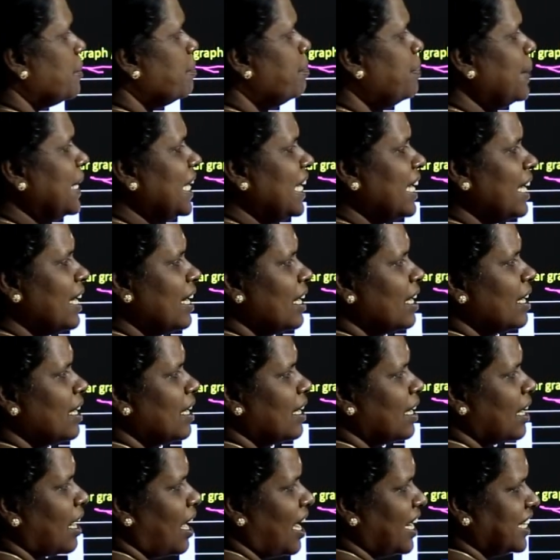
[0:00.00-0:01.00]
B
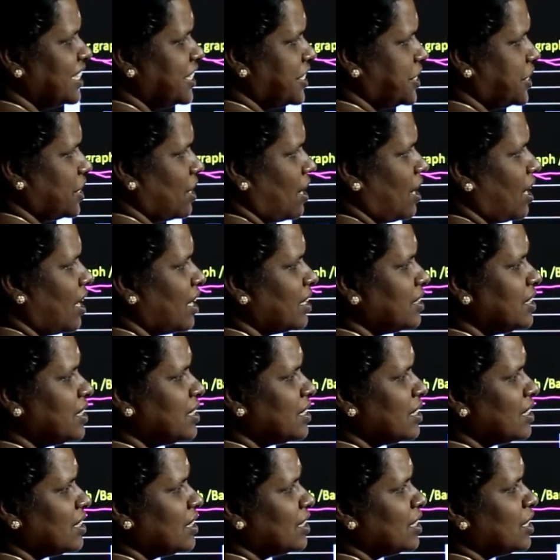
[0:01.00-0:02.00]
line chart,
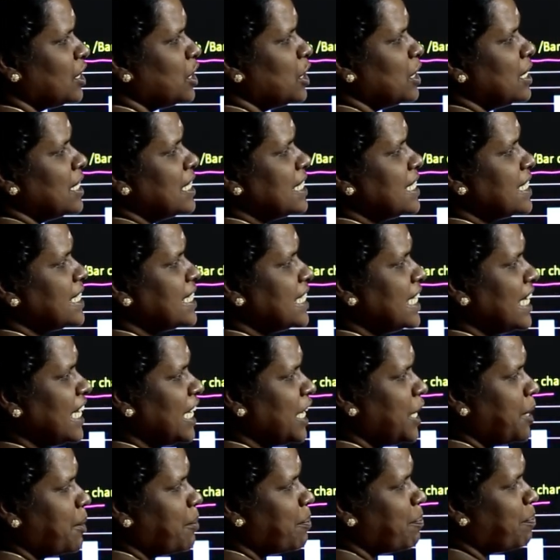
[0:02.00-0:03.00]

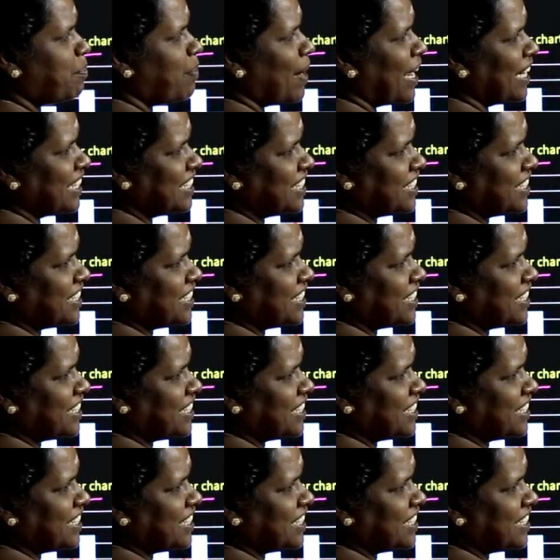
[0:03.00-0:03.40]
C pie